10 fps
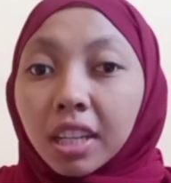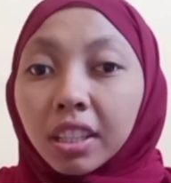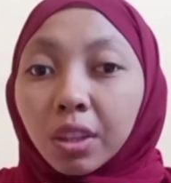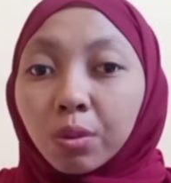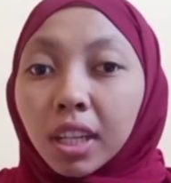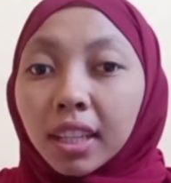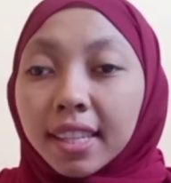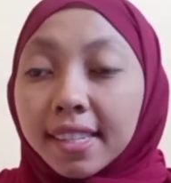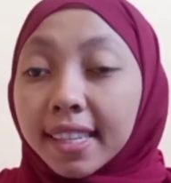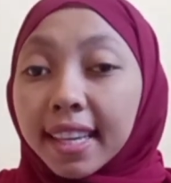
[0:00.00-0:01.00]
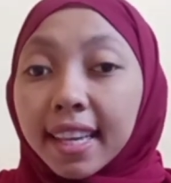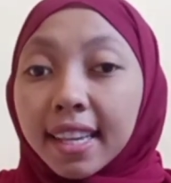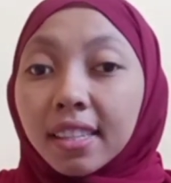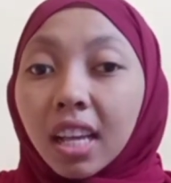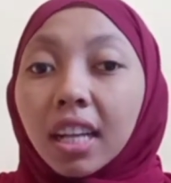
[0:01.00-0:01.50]
Naturalness
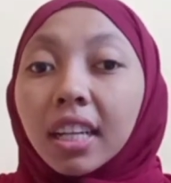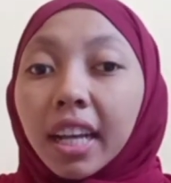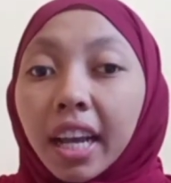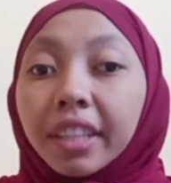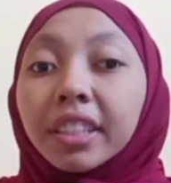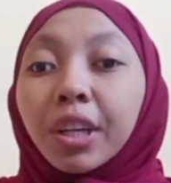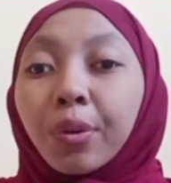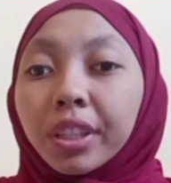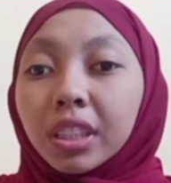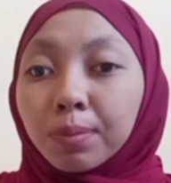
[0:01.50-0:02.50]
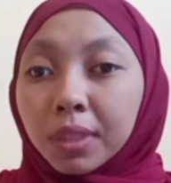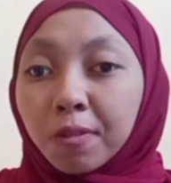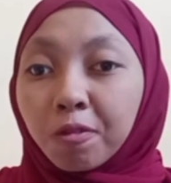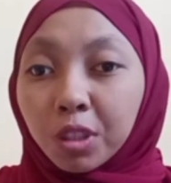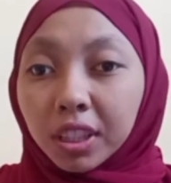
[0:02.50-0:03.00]
is a key
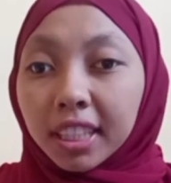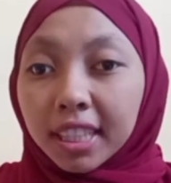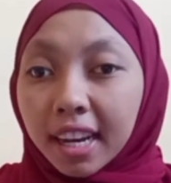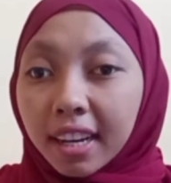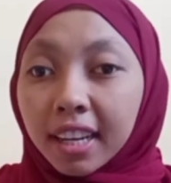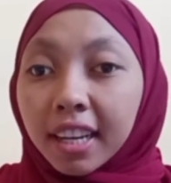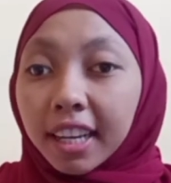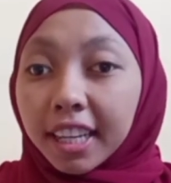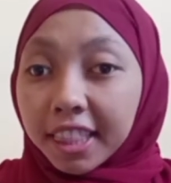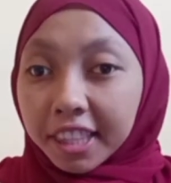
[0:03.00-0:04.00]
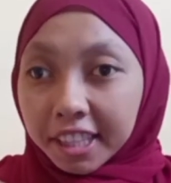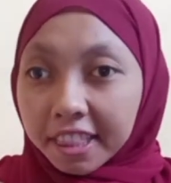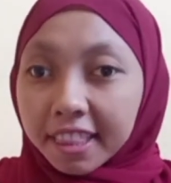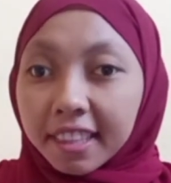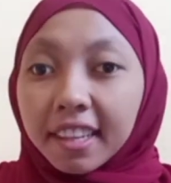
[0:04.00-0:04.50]
requirement for NIDA. Indeed,
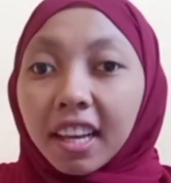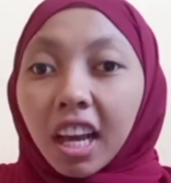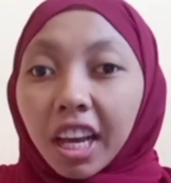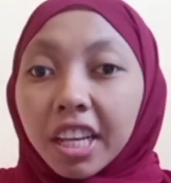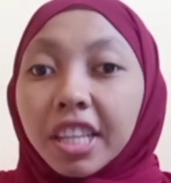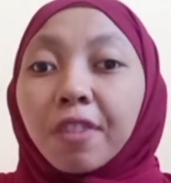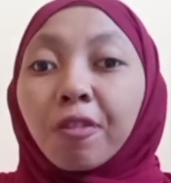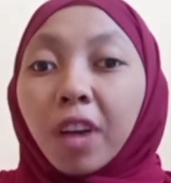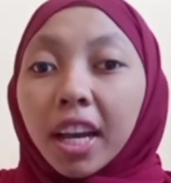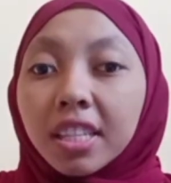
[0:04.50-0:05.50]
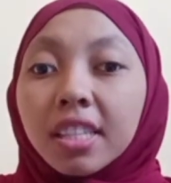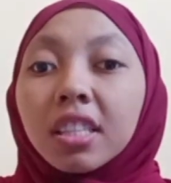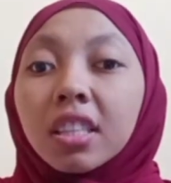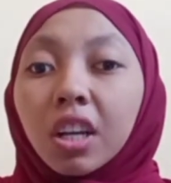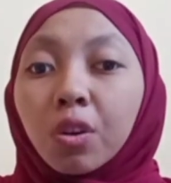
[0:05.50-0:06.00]
he defines
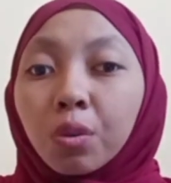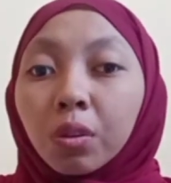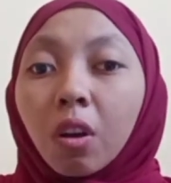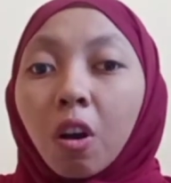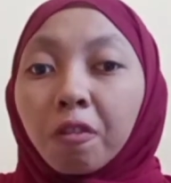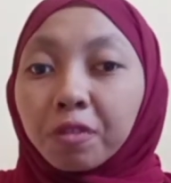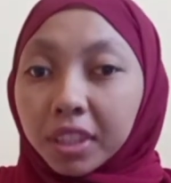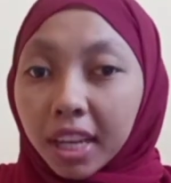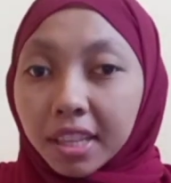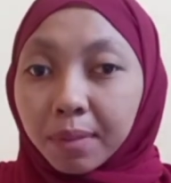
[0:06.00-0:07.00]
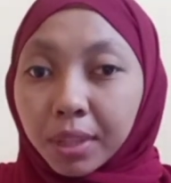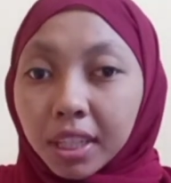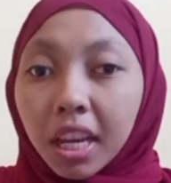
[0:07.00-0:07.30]
the goal of dynamic